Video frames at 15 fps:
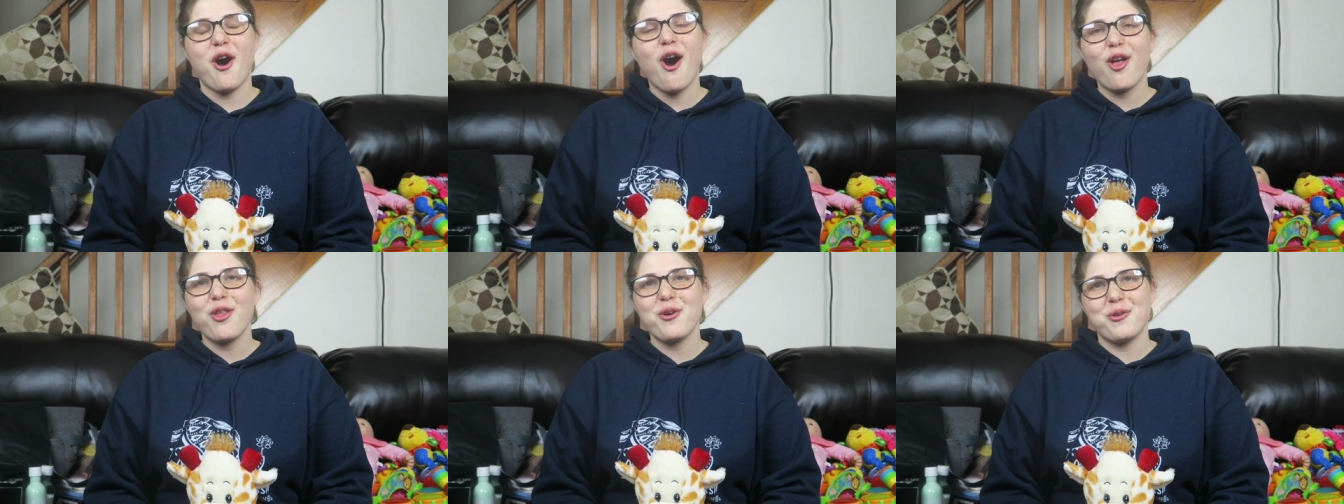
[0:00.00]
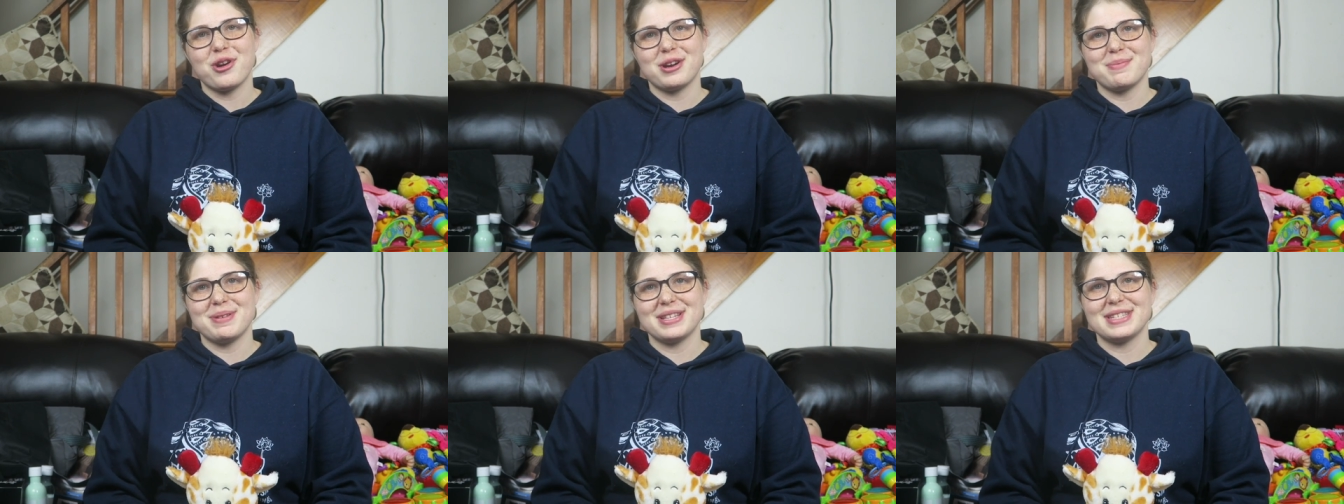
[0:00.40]
all the
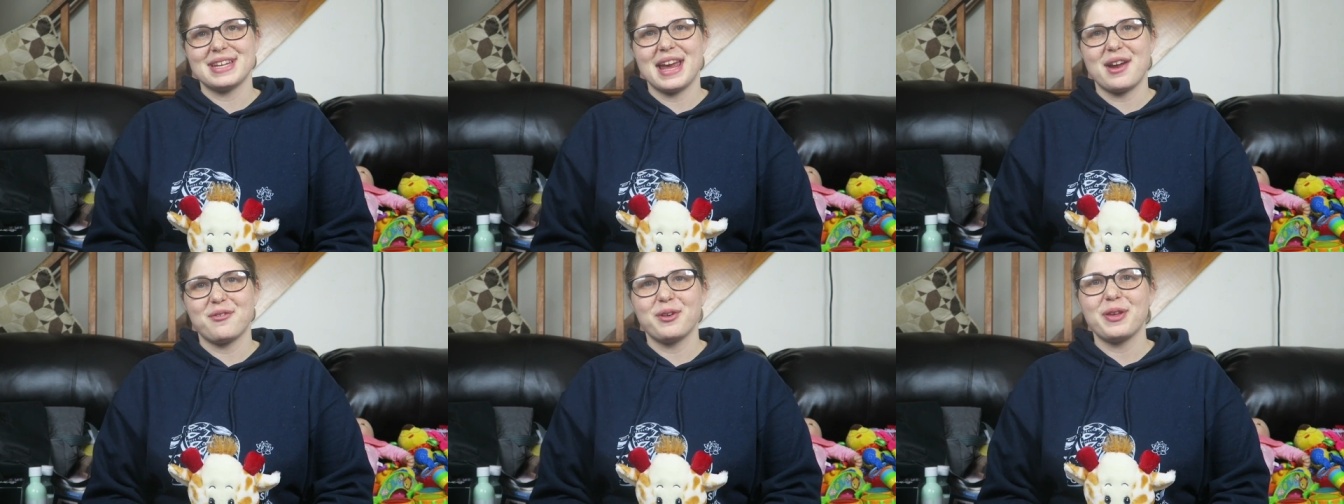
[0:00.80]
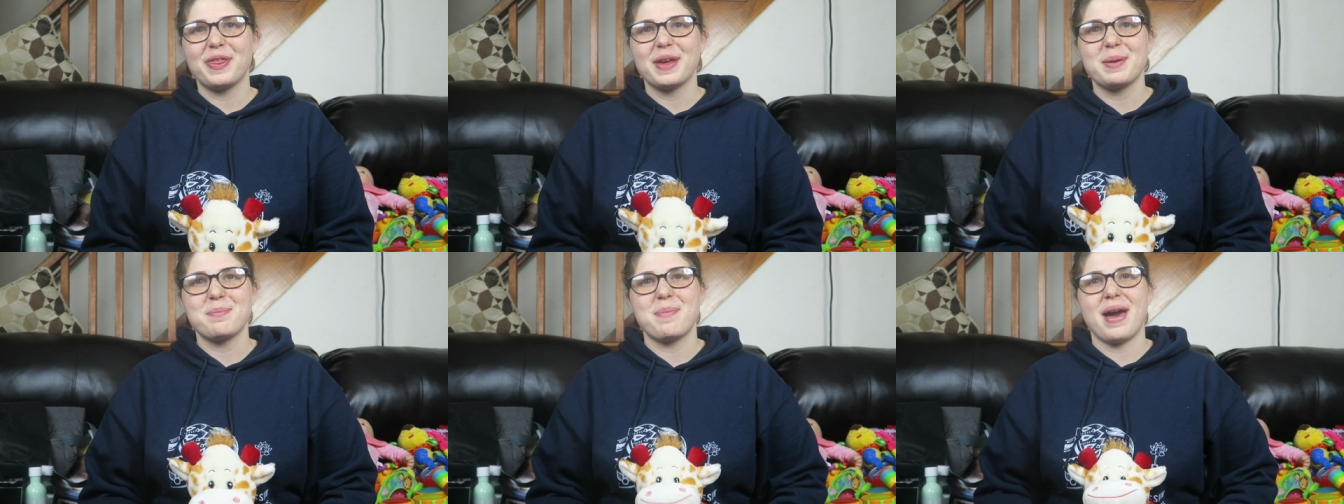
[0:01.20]
ornaments and
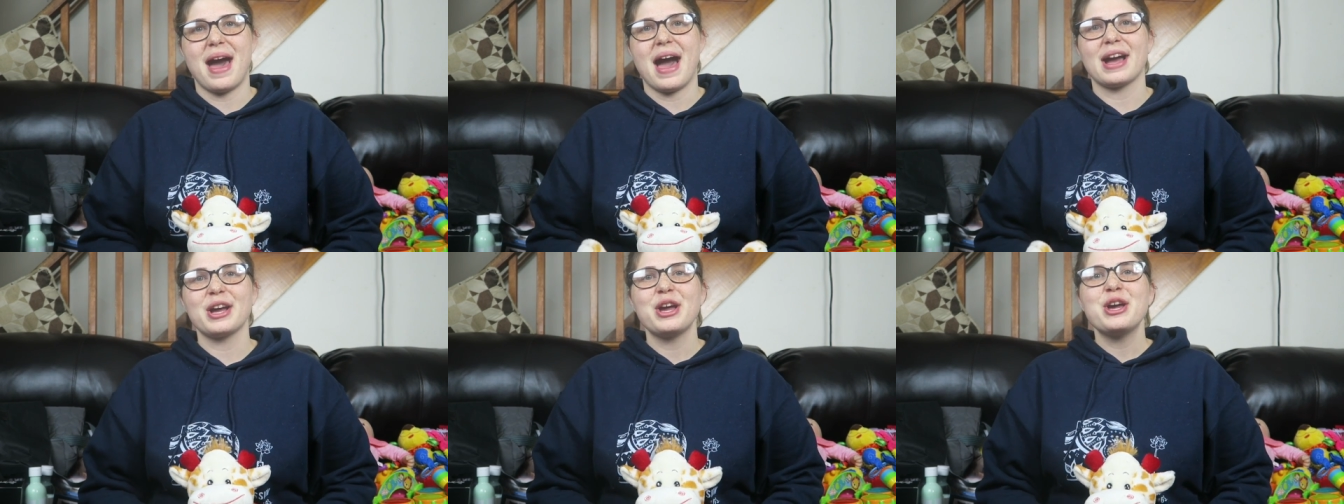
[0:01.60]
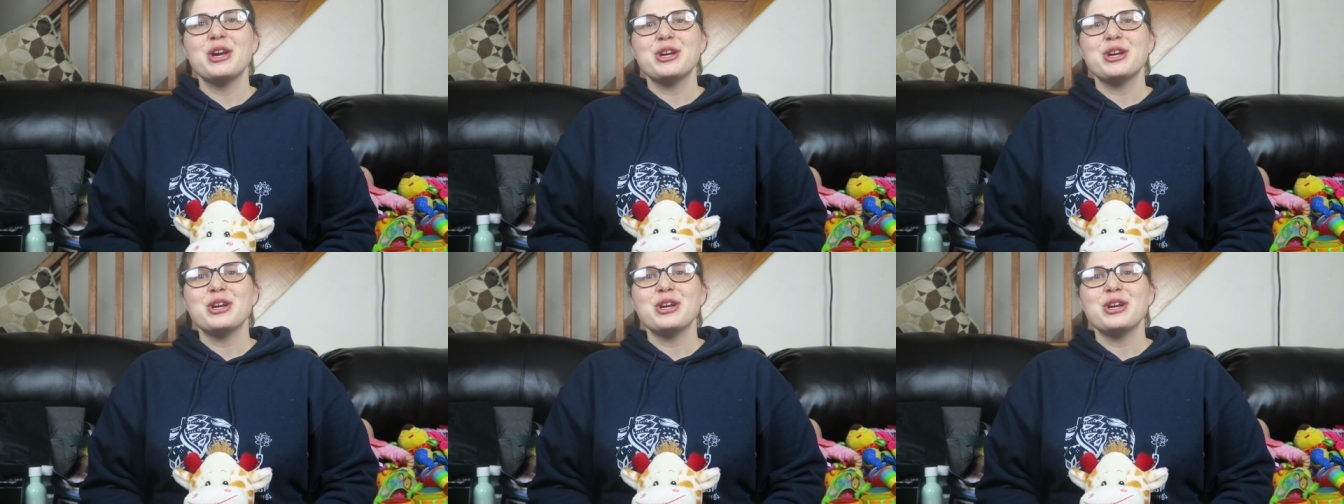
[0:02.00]
everything back